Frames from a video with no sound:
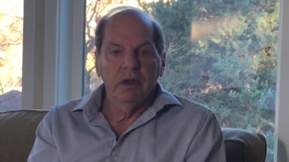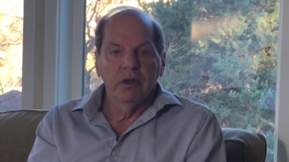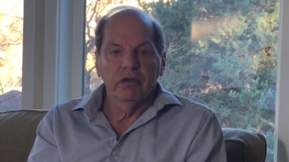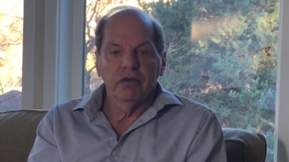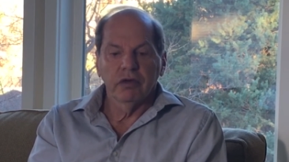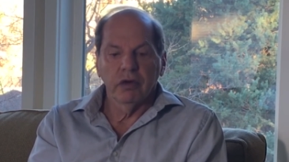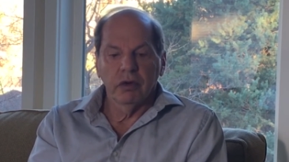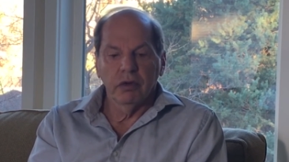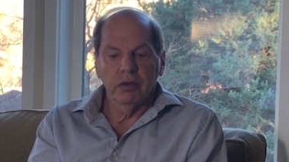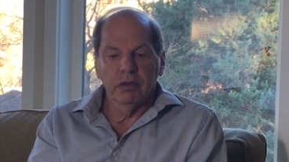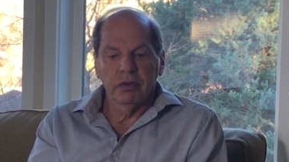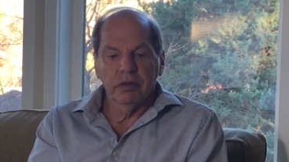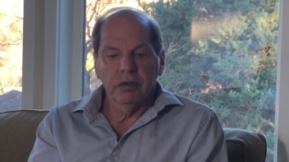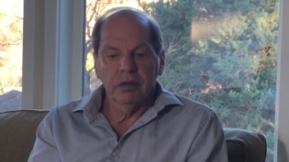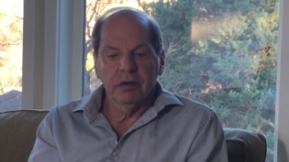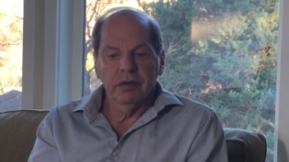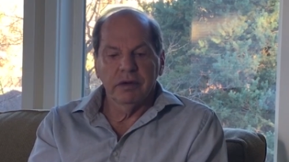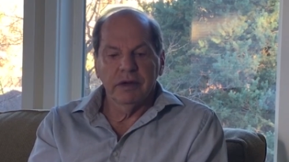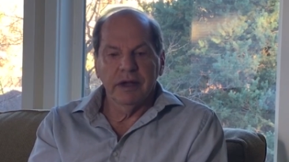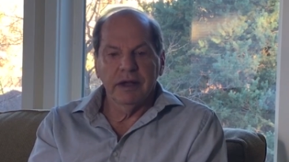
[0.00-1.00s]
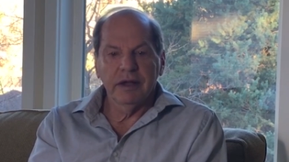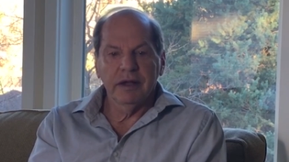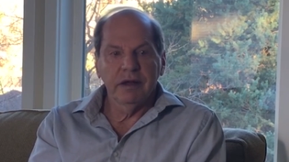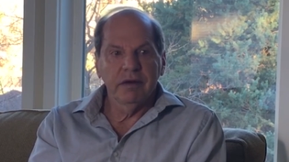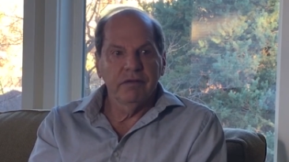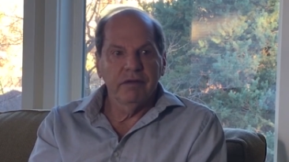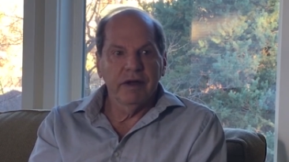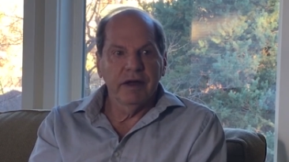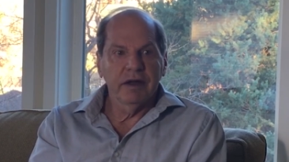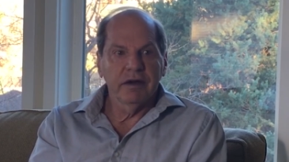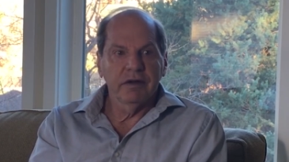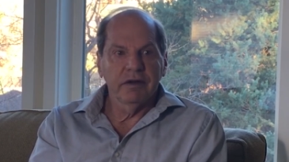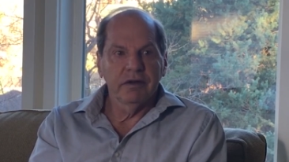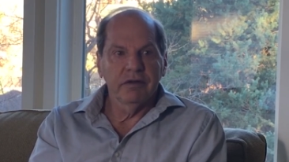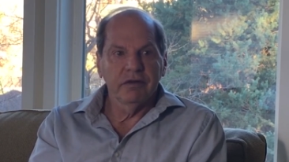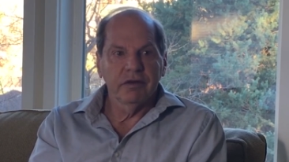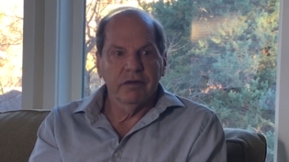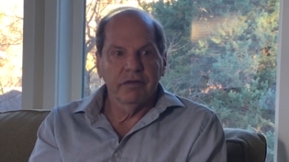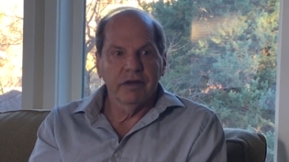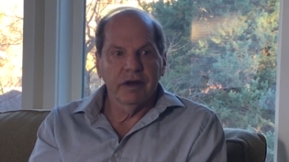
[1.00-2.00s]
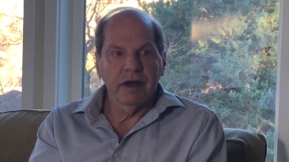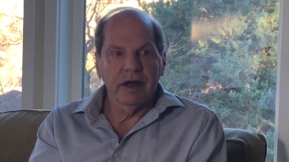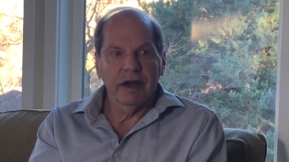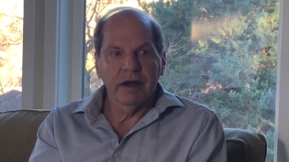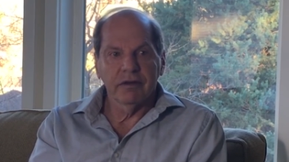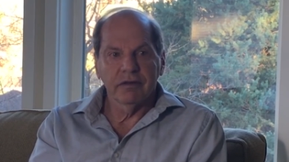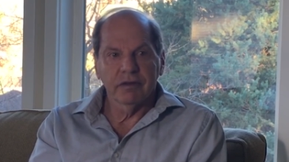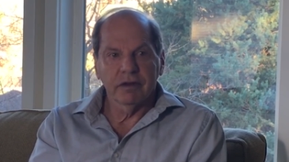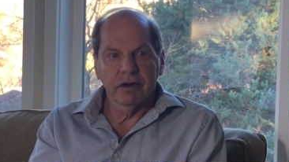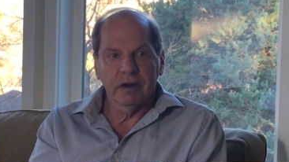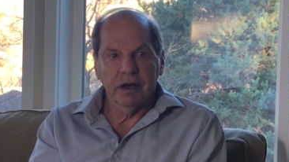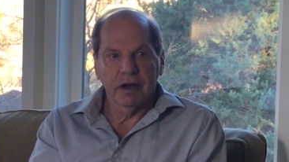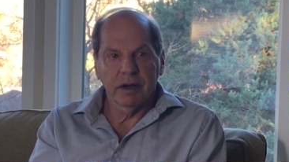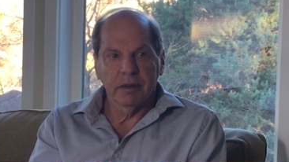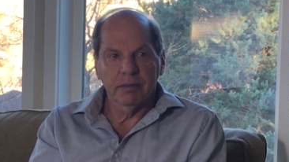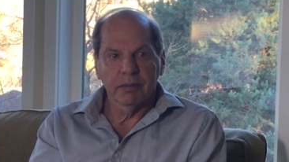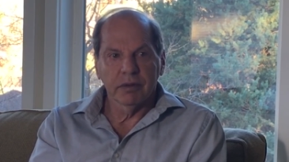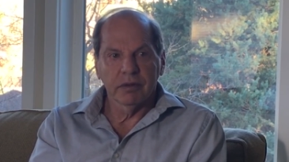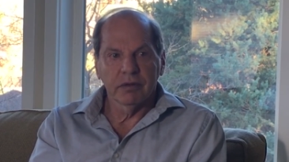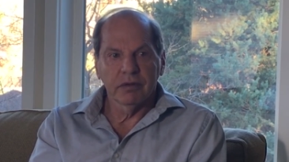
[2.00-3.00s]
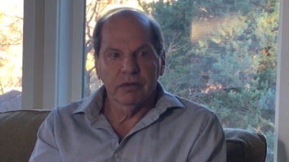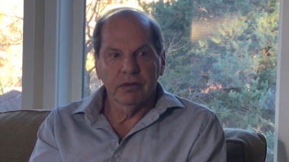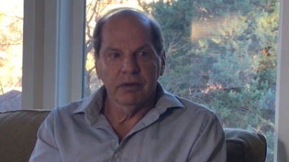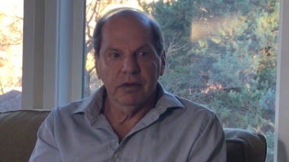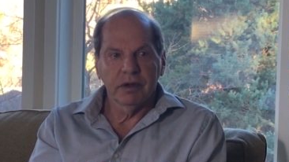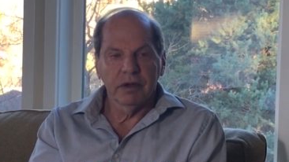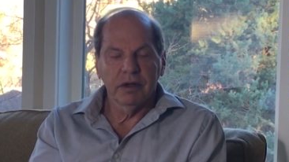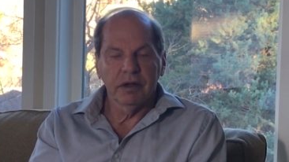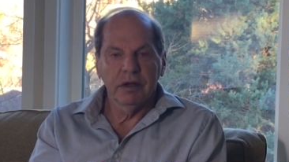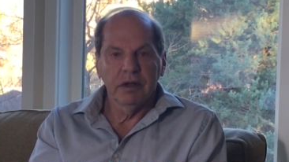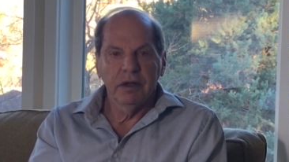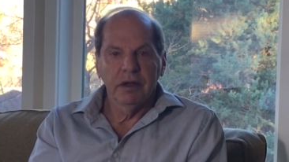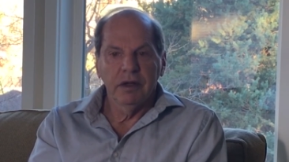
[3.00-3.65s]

So take advantage of it as an opportunity.